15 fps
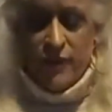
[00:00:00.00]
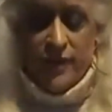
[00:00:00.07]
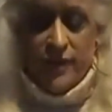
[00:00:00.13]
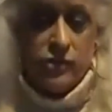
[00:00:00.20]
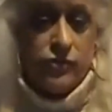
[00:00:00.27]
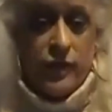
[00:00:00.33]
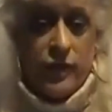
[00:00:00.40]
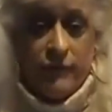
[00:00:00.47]

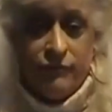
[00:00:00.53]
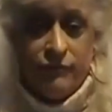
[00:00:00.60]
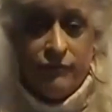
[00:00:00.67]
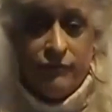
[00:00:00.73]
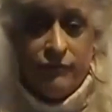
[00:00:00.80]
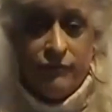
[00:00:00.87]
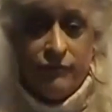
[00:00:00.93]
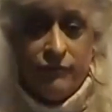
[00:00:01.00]
Final Draft
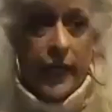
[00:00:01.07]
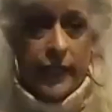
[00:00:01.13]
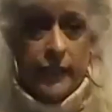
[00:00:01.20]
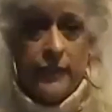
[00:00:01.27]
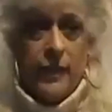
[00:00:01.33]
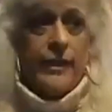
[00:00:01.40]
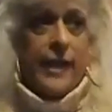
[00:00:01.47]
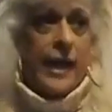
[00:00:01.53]
Nine.
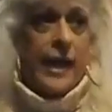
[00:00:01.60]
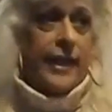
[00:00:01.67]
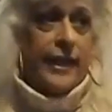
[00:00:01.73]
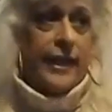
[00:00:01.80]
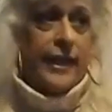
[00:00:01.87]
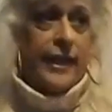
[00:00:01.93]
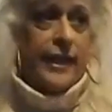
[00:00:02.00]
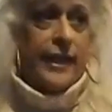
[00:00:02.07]
Now
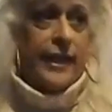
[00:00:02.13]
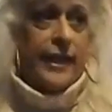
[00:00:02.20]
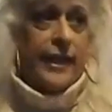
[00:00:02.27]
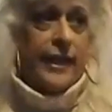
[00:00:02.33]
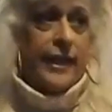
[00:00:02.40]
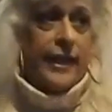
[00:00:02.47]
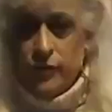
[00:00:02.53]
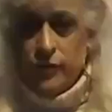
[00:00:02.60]
they
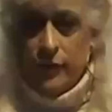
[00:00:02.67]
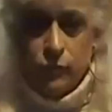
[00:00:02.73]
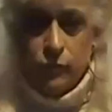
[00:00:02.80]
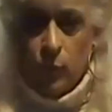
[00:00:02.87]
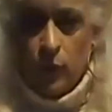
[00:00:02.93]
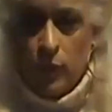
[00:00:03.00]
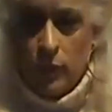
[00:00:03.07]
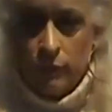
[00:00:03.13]
gave me
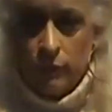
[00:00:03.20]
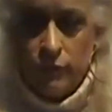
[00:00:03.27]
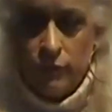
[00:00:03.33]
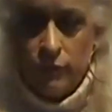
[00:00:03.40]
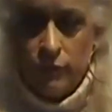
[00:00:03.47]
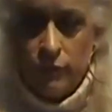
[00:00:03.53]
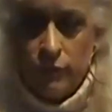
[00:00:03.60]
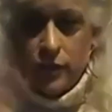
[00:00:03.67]
Final Draft
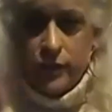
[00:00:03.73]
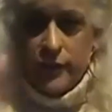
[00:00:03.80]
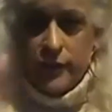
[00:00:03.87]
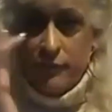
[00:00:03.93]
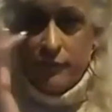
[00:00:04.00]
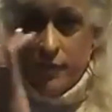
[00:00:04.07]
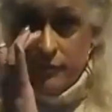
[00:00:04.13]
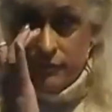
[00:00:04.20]
Twelve,
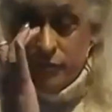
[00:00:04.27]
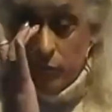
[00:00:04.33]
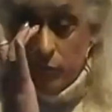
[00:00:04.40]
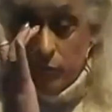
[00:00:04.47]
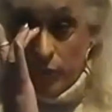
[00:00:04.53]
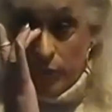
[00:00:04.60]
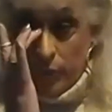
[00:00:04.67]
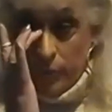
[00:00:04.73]
so you
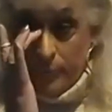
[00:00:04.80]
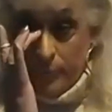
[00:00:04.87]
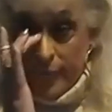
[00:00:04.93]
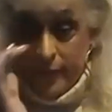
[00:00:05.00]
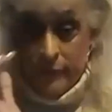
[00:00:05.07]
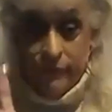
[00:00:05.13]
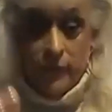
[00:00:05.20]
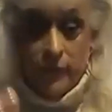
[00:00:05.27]
never mm-hmm. have to
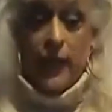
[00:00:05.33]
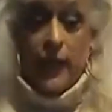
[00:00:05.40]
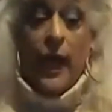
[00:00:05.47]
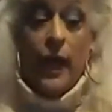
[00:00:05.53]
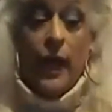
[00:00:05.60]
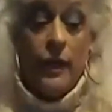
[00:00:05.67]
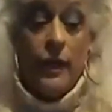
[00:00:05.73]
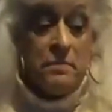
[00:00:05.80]
worry about it
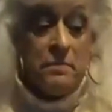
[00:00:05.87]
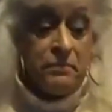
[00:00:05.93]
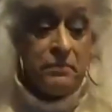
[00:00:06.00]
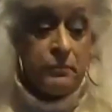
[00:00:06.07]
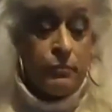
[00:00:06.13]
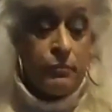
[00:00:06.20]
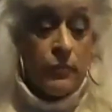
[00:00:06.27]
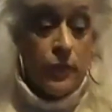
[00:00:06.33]
after
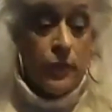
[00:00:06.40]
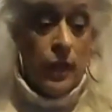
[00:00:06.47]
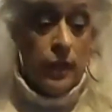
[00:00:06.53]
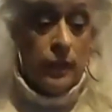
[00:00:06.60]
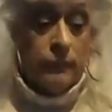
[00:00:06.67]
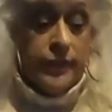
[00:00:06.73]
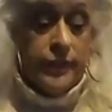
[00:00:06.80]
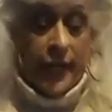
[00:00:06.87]
that.
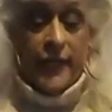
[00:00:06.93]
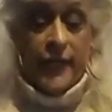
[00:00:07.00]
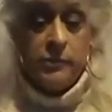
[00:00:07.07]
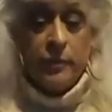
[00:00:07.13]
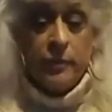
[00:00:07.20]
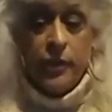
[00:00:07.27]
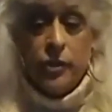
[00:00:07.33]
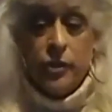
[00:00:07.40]
Mm-hmm.
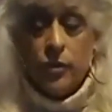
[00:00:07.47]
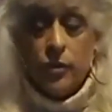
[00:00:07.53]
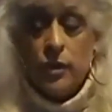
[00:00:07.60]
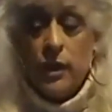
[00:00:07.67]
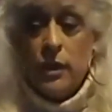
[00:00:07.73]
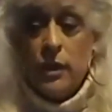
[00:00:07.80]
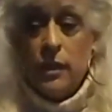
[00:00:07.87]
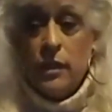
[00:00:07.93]
Uh, yeah, cool. it's
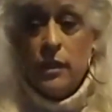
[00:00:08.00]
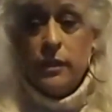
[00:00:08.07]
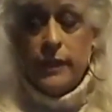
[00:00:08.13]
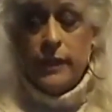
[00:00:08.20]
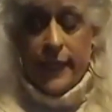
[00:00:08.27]
pretty cool.